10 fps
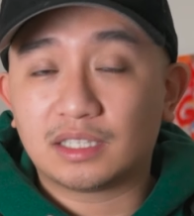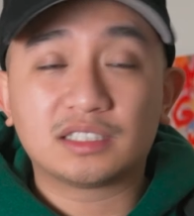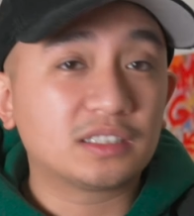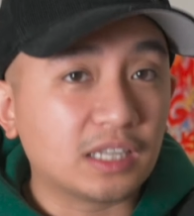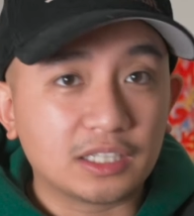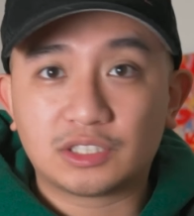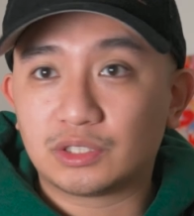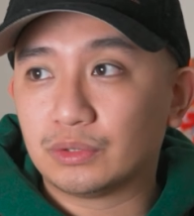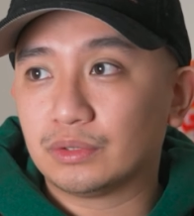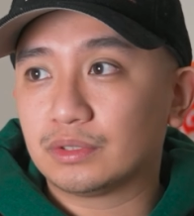
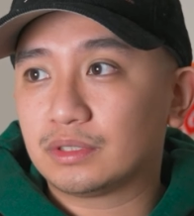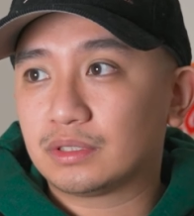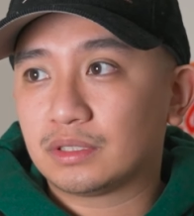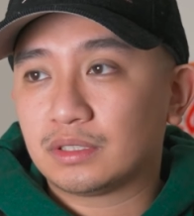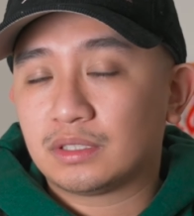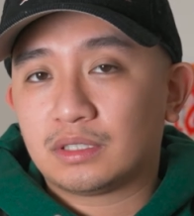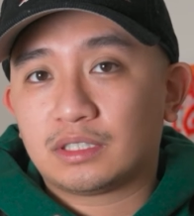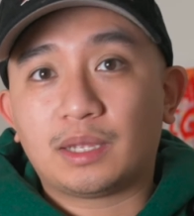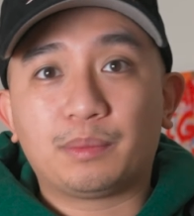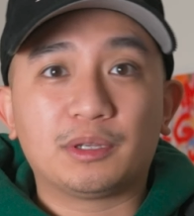essentials,
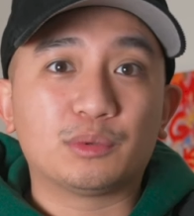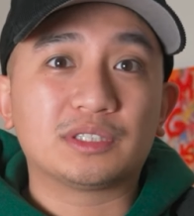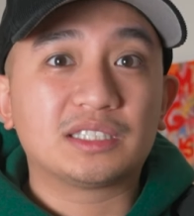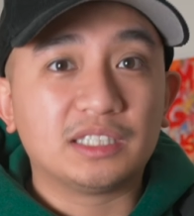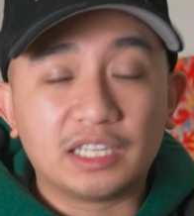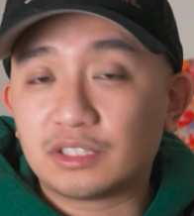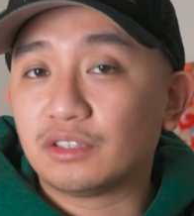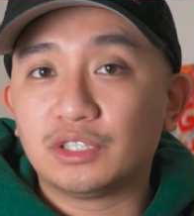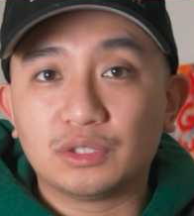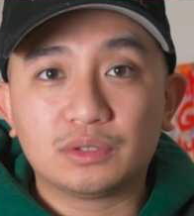keeping up with sneaker
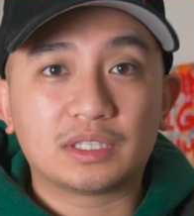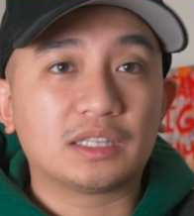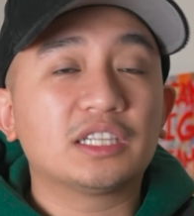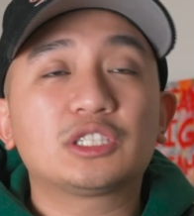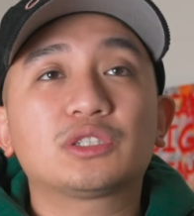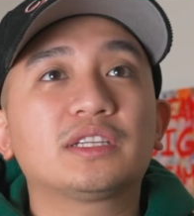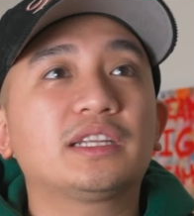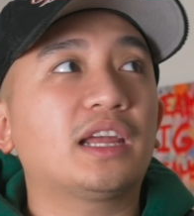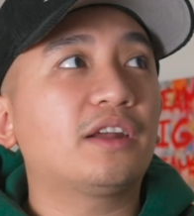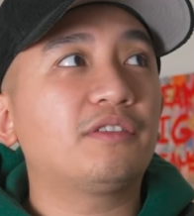news, and
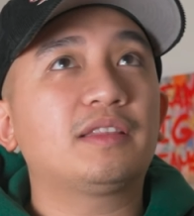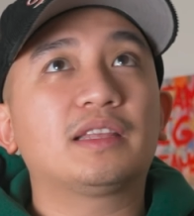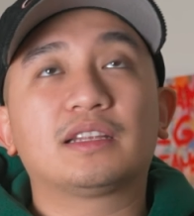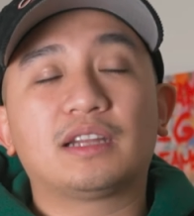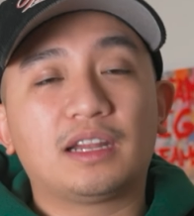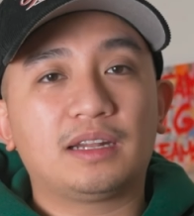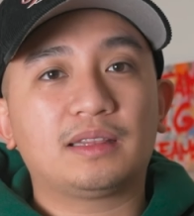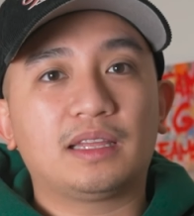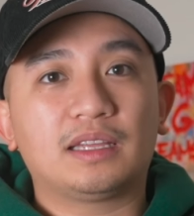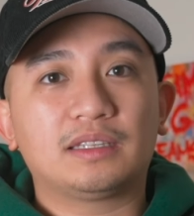literally everything and
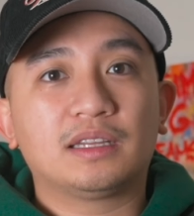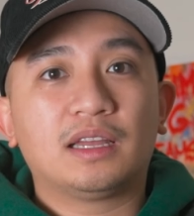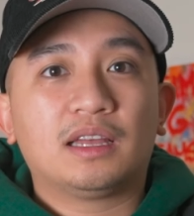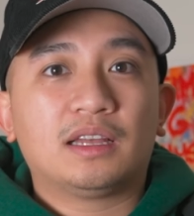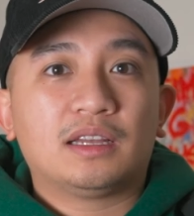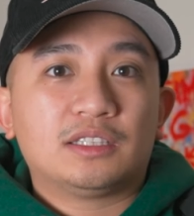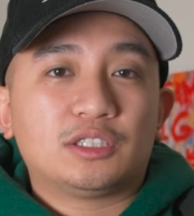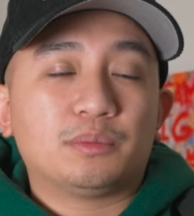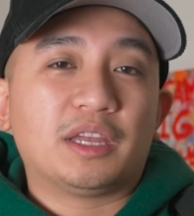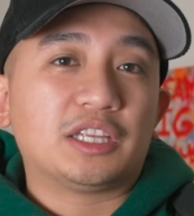anything
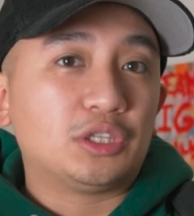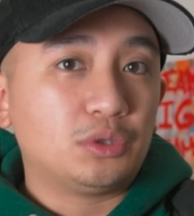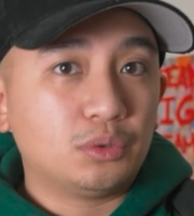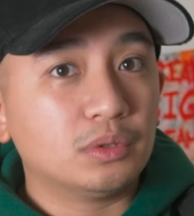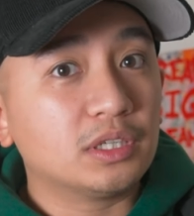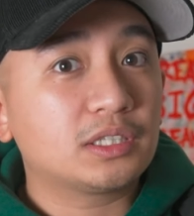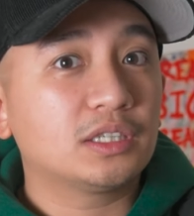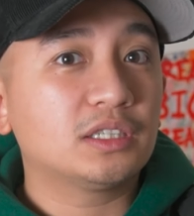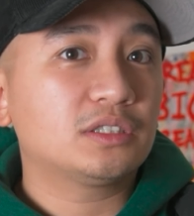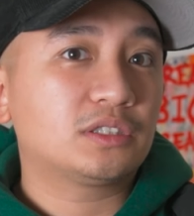to make you look
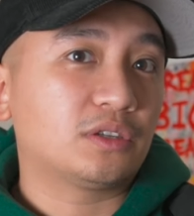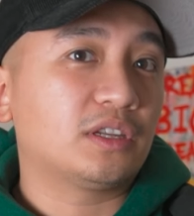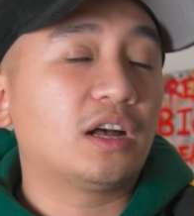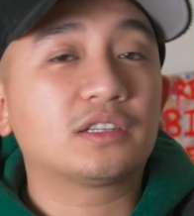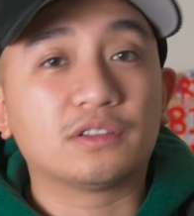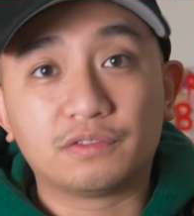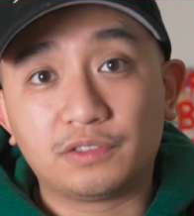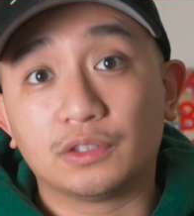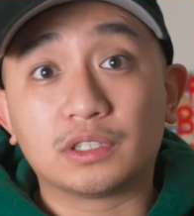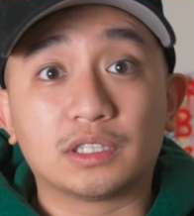good so y'all could
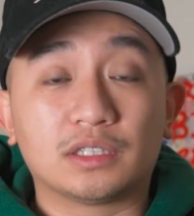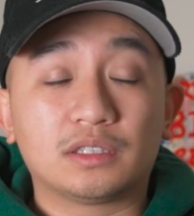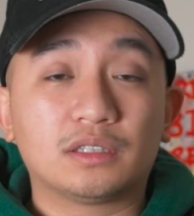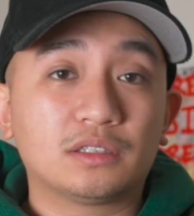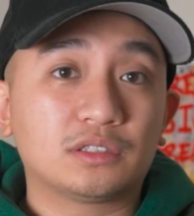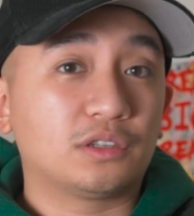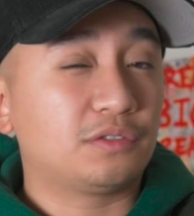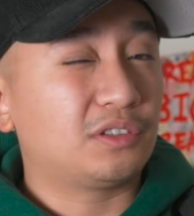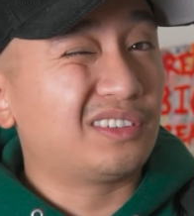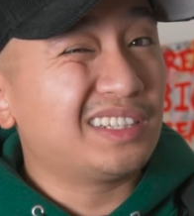feel good. So
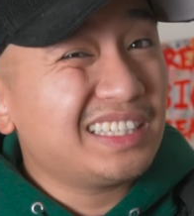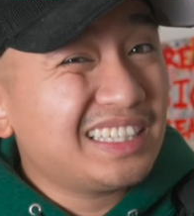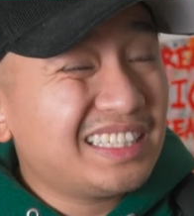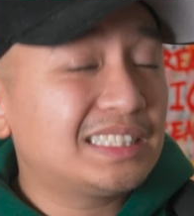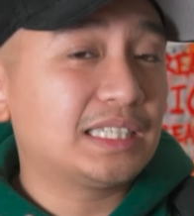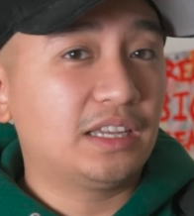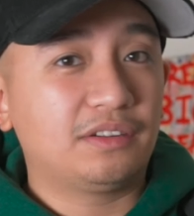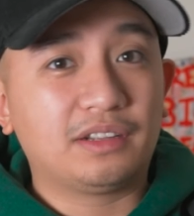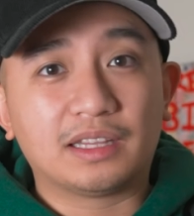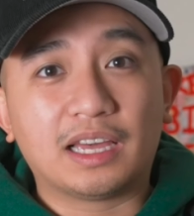if you're into
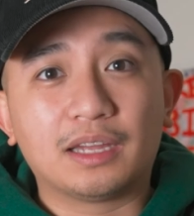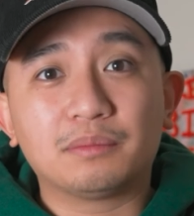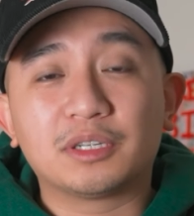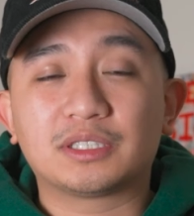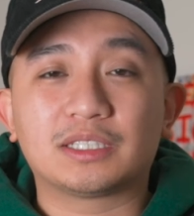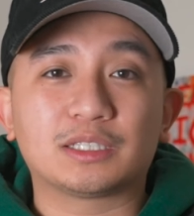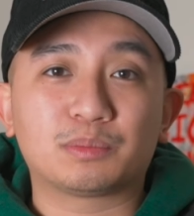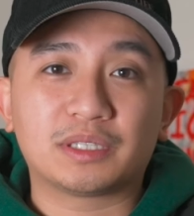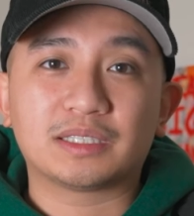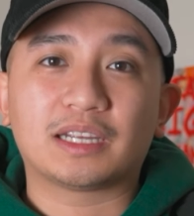any of that, make sure you guys
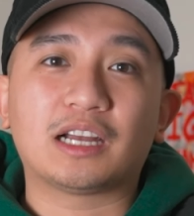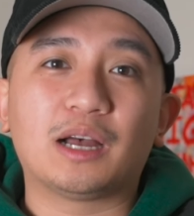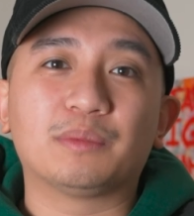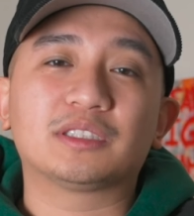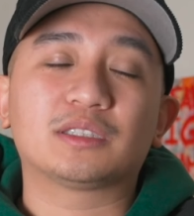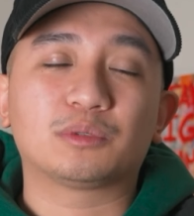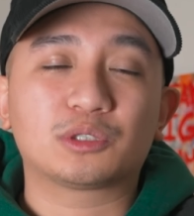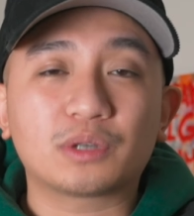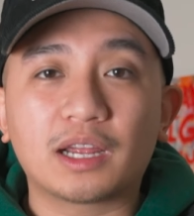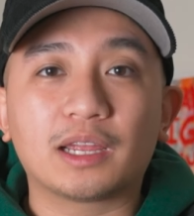please like, comment,
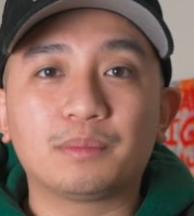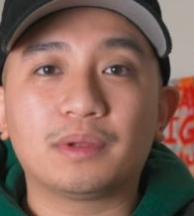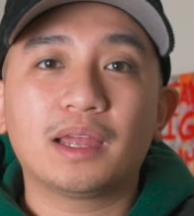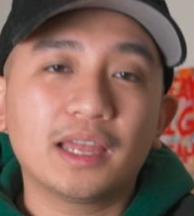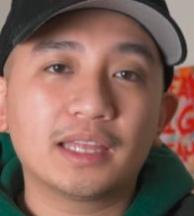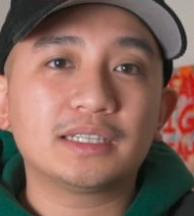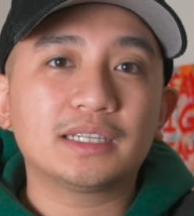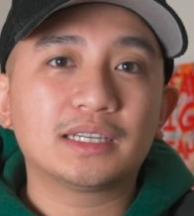subscribe, and